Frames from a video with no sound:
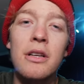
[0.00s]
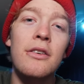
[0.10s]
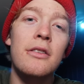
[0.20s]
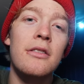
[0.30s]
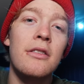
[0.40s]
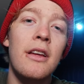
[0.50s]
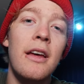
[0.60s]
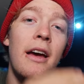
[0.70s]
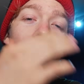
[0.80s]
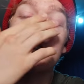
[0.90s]
Got in
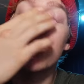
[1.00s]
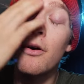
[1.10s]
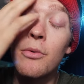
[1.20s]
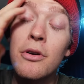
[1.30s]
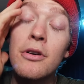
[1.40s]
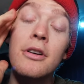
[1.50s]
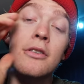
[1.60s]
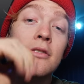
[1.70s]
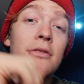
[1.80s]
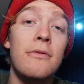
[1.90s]
a shower,
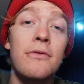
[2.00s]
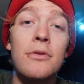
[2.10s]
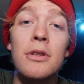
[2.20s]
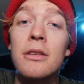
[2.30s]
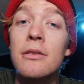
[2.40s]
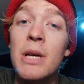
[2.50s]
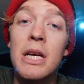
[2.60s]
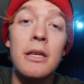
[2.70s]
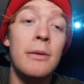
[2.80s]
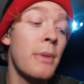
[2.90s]
got some food in
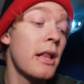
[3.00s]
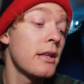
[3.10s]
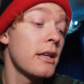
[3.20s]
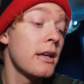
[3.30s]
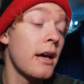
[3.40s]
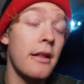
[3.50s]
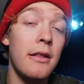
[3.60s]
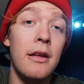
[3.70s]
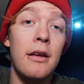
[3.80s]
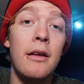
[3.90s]
my belly,
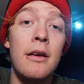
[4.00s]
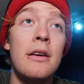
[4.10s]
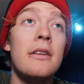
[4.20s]
and